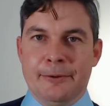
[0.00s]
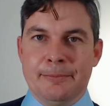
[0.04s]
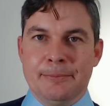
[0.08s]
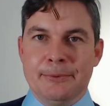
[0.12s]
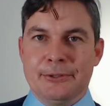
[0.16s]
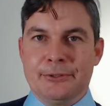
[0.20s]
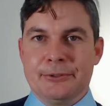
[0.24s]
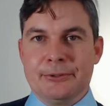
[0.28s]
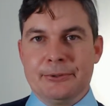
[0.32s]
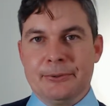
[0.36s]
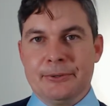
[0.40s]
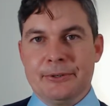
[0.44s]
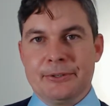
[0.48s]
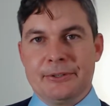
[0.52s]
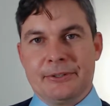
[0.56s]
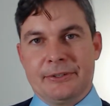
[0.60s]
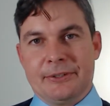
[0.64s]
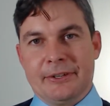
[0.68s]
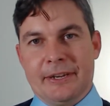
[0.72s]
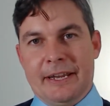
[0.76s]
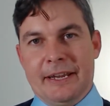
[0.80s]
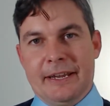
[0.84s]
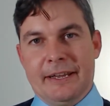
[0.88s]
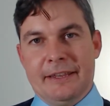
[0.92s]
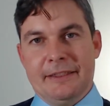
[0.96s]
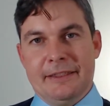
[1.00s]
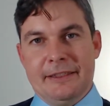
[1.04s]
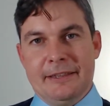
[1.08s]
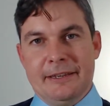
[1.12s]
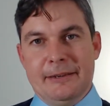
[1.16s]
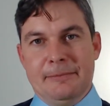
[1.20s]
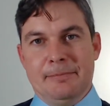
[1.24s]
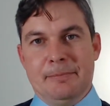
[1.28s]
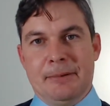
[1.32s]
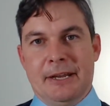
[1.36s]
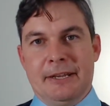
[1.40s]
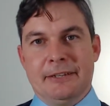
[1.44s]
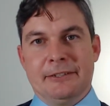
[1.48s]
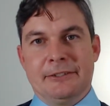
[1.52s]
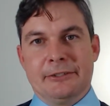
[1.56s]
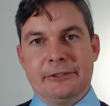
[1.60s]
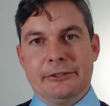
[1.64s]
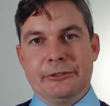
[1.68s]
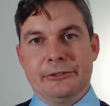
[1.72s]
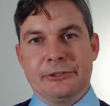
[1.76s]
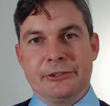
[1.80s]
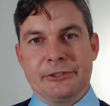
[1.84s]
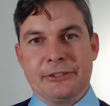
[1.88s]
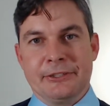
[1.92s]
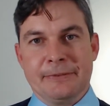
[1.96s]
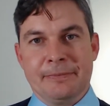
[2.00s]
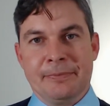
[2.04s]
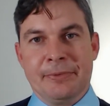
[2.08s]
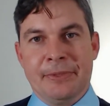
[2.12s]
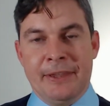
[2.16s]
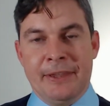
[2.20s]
open source and the paid solution.